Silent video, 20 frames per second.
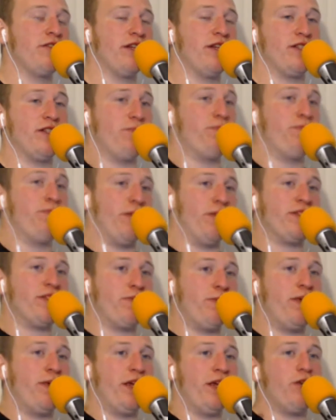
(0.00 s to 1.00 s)
It's a it's a
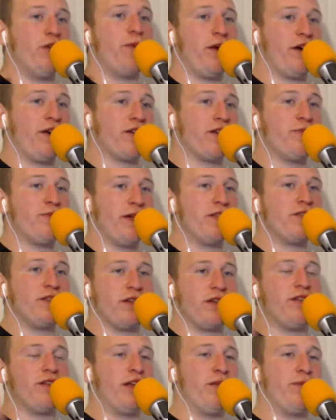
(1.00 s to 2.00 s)
PO box
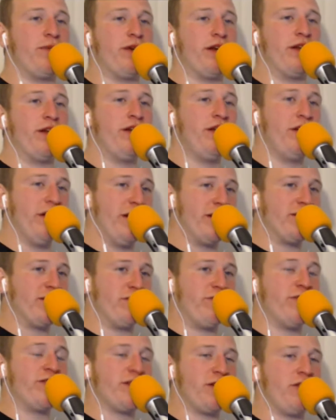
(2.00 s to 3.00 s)
basically, but it's a
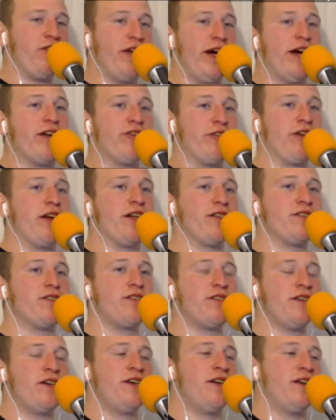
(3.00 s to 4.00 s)
physical address.